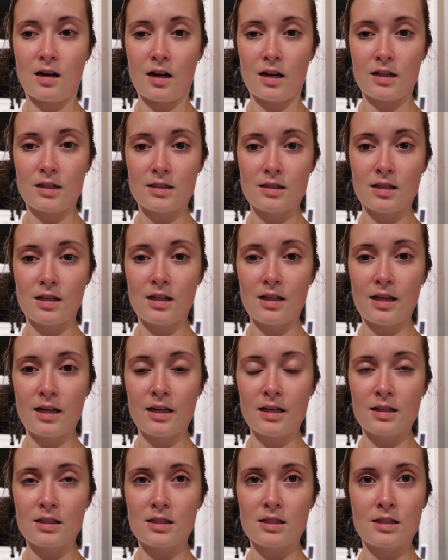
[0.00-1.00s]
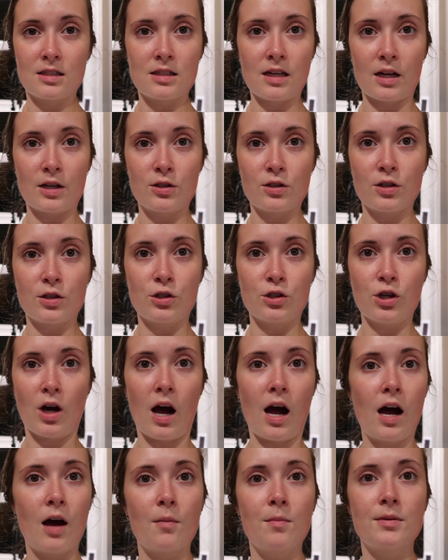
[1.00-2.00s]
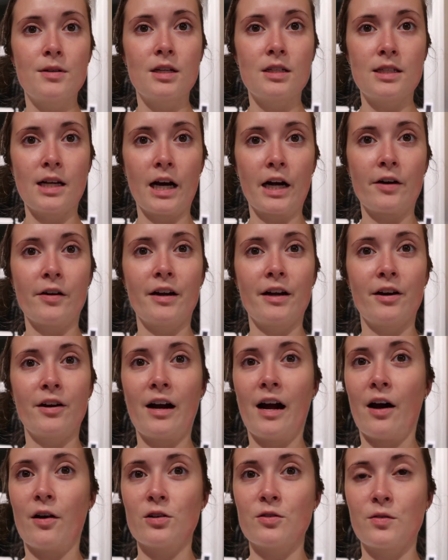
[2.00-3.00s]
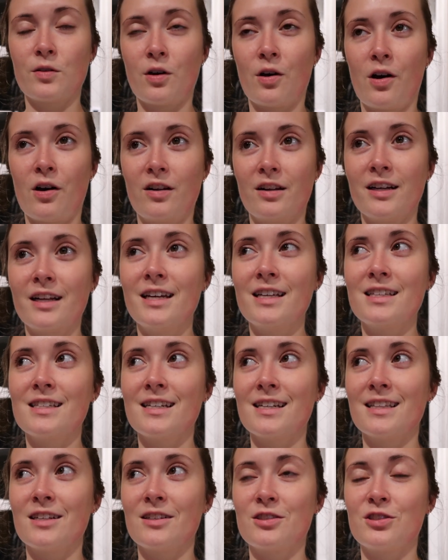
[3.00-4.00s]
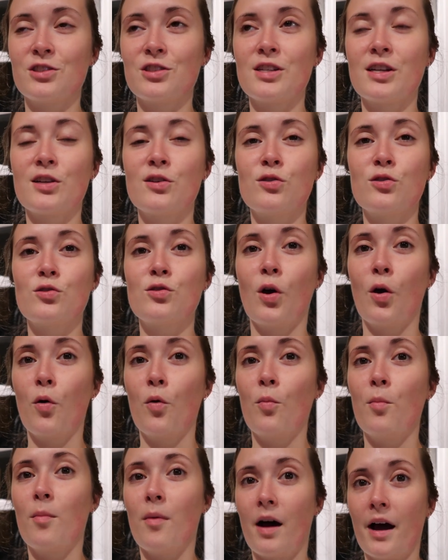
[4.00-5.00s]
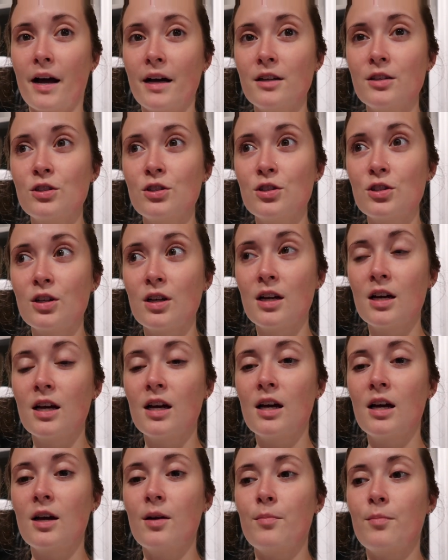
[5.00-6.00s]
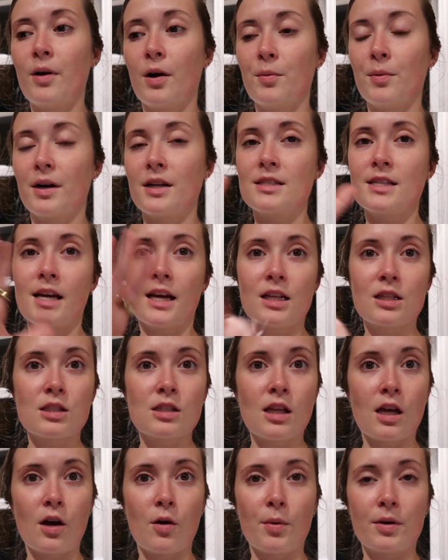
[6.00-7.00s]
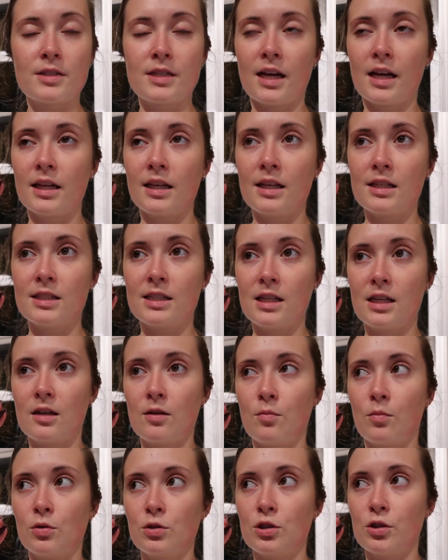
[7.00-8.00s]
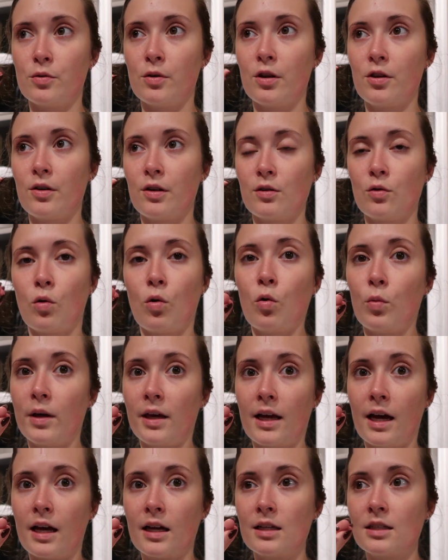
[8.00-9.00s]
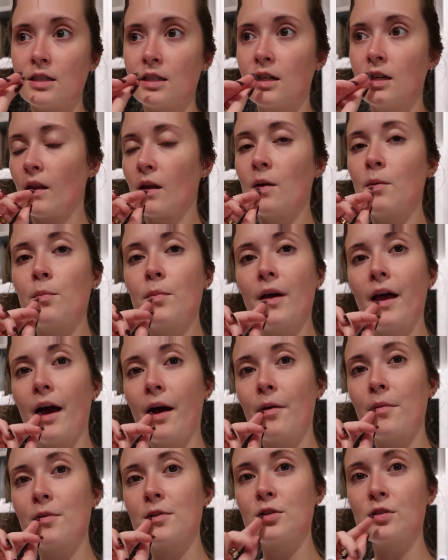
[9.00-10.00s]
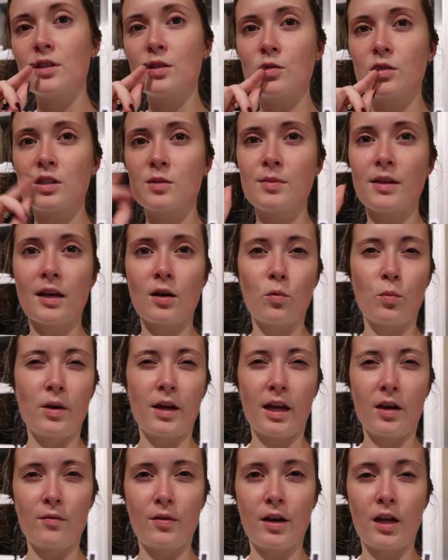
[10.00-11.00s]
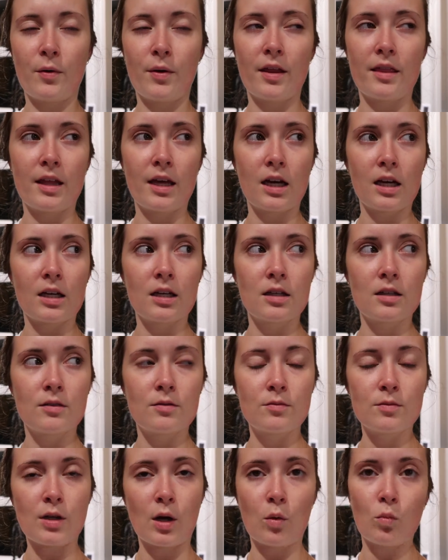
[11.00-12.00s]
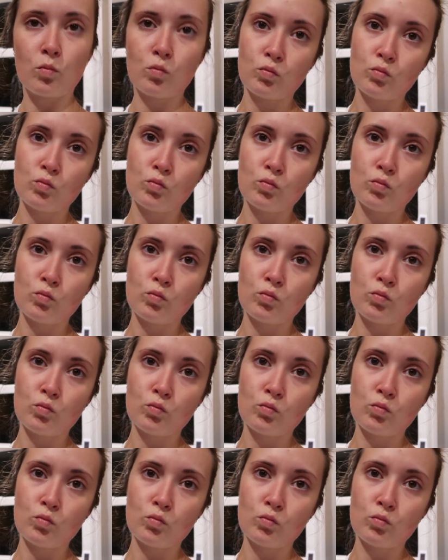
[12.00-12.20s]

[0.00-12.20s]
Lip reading: honestly like such a job to decorate your house for the holidays. Like there's just like so much. But we're gonna take it slow, we're gonna take it easy. We'll do it throughout the whole weekend. But yeah, so this will just be like a weekend video, I think, so.